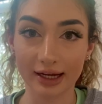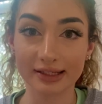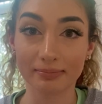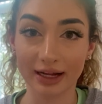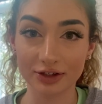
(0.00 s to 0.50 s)

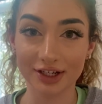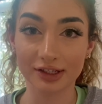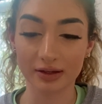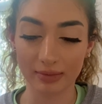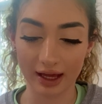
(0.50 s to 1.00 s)
has
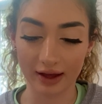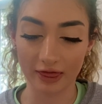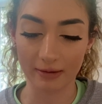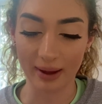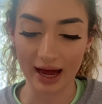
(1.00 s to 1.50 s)
mentioned to me
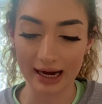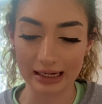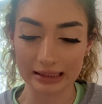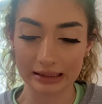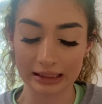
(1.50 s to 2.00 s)
in the
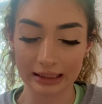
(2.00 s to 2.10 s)
past